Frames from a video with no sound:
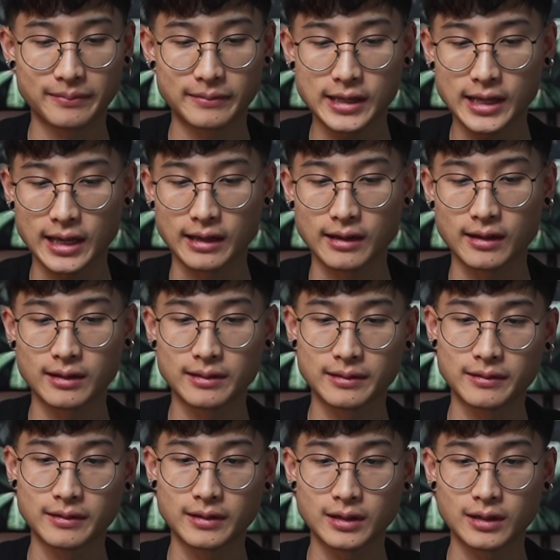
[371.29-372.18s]
Yeah,
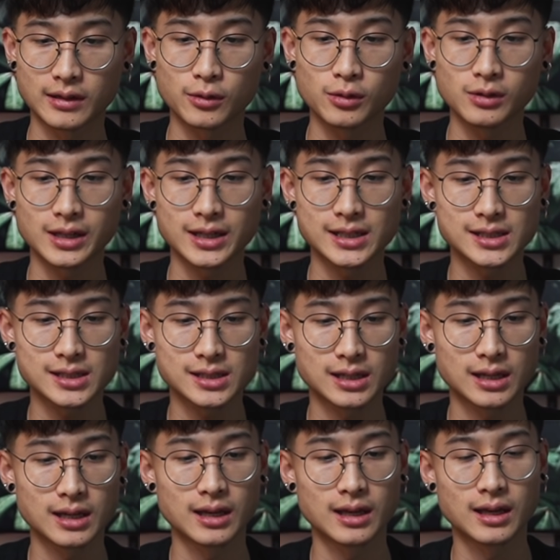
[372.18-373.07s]
cool lens.
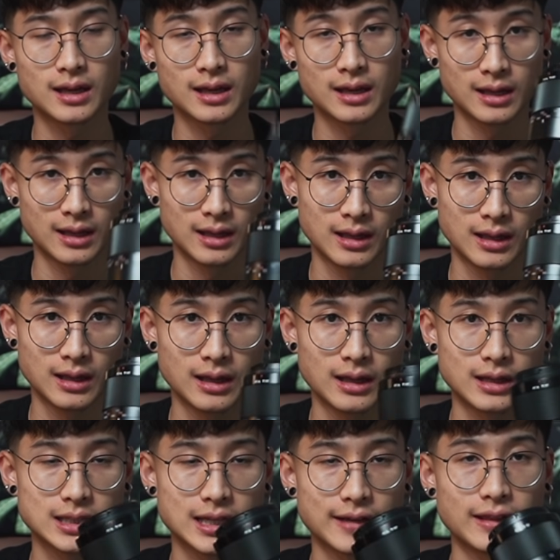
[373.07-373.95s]

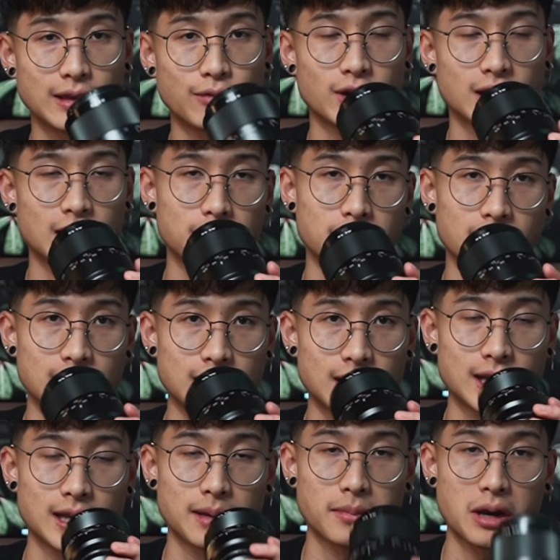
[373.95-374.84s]
Definitely recommend
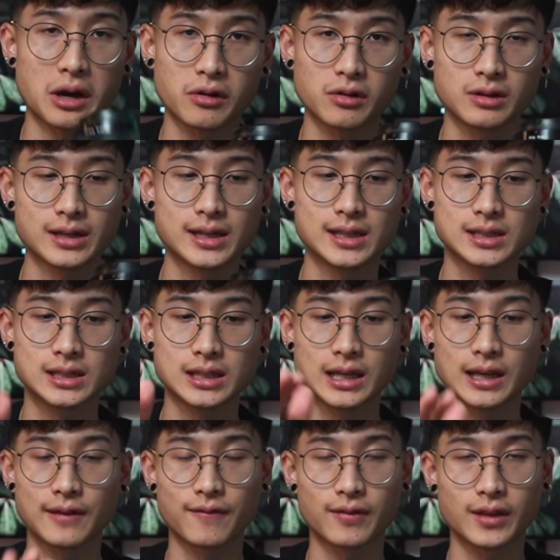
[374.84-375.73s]
getting a macro lens.
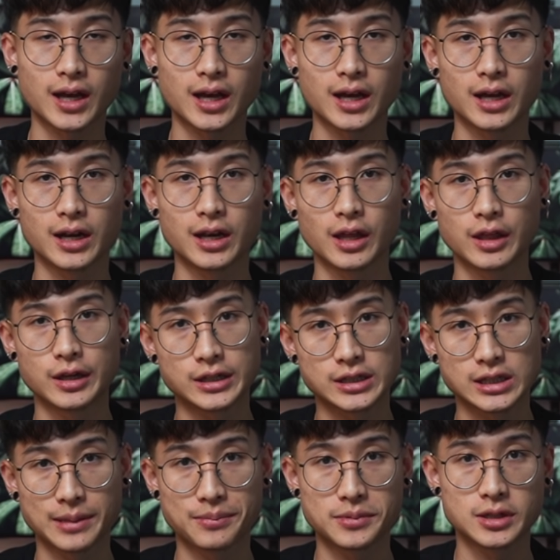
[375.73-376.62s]
If not, another
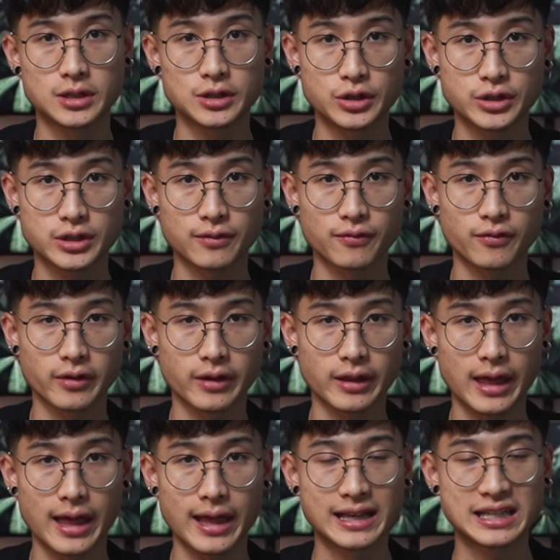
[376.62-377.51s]
substitution for
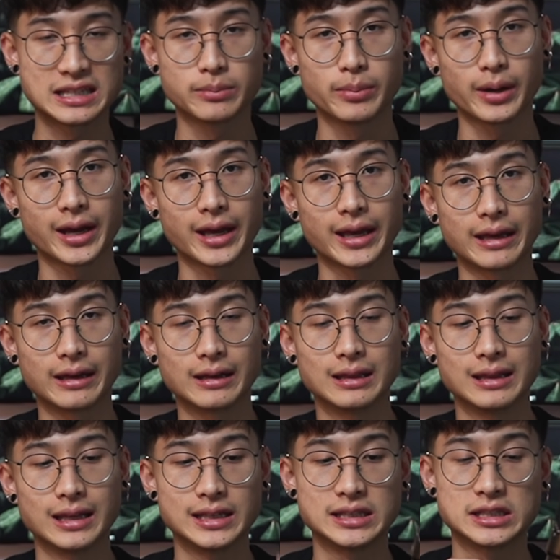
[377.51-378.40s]
that is buying
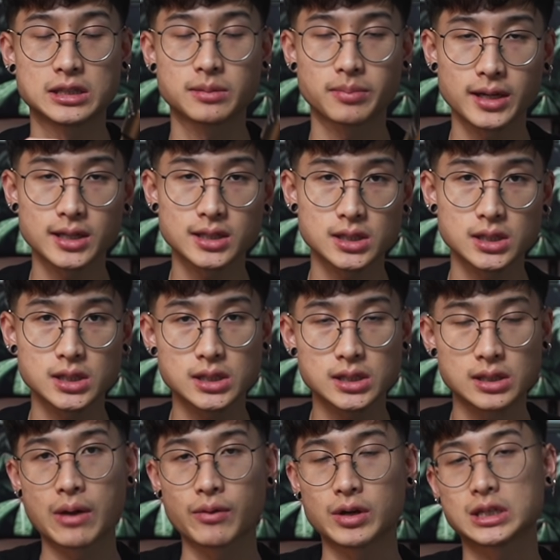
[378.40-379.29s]
lens
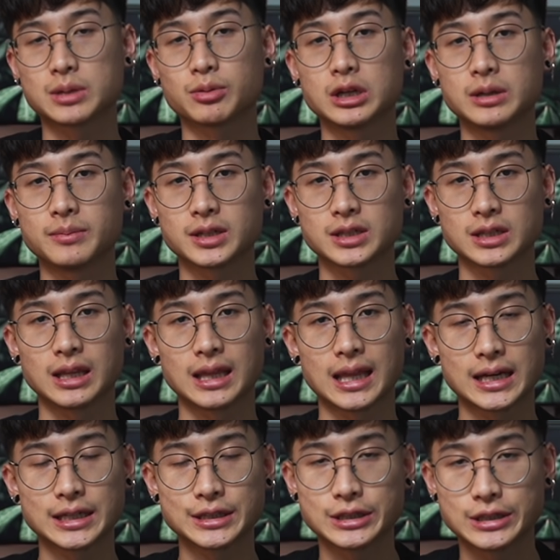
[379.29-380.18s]
spacers, which pretty much
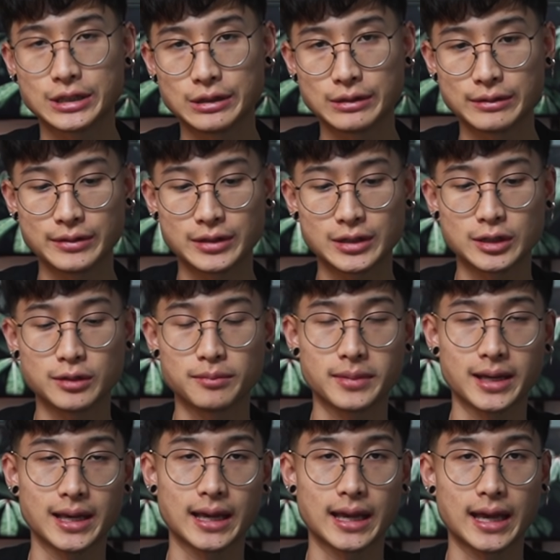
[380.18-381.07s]
allows you to
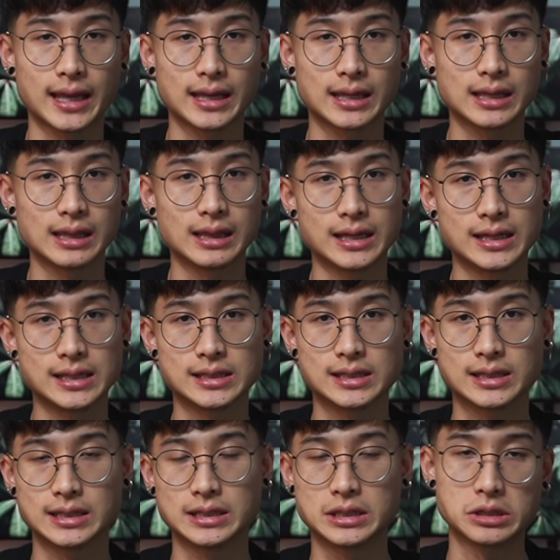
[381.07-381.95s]
make any
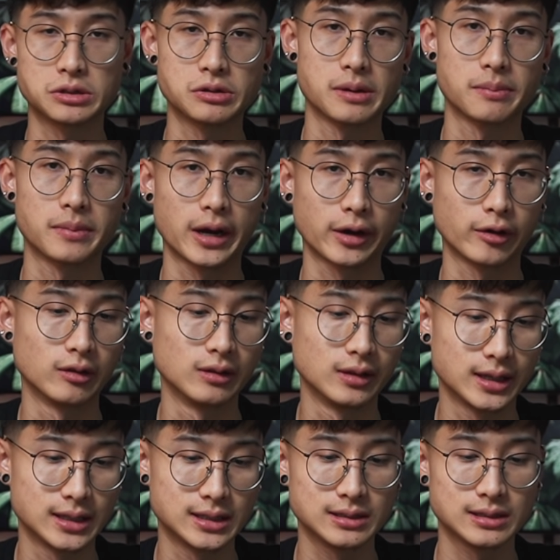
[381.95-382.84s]
lens into a macro
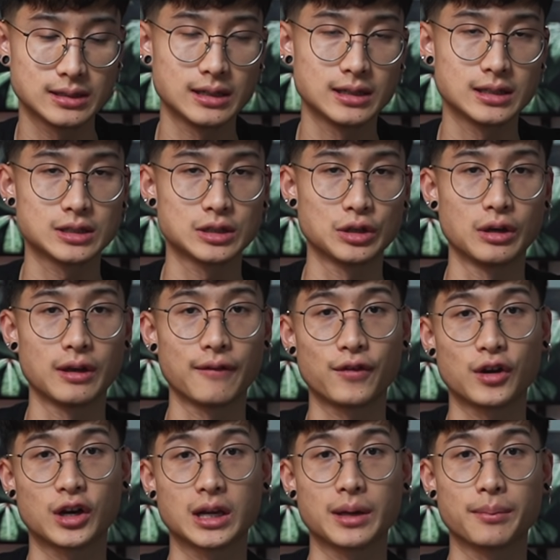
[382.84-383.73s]
lens. So
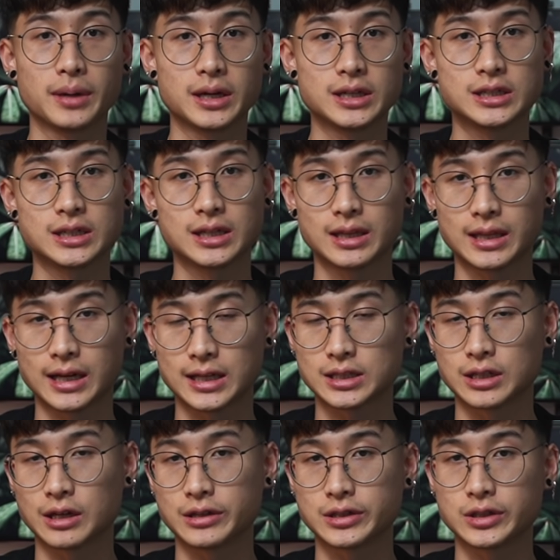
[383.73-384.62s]
if you're on a budget,
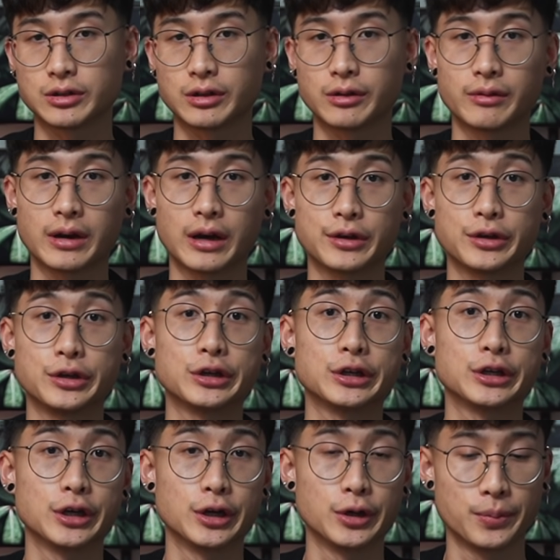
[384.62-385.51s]
that's also a route you
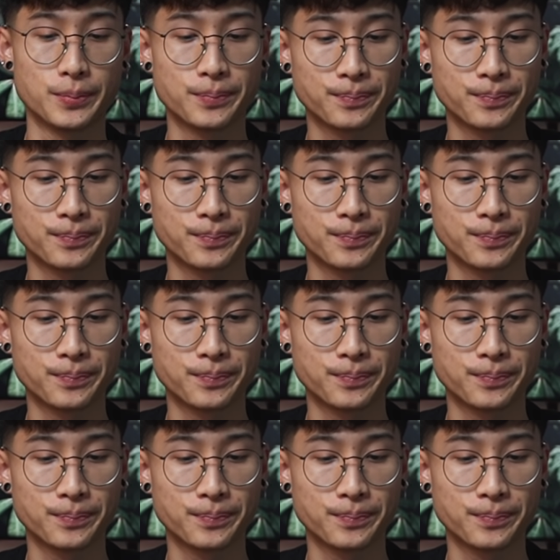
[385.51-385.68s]
could go.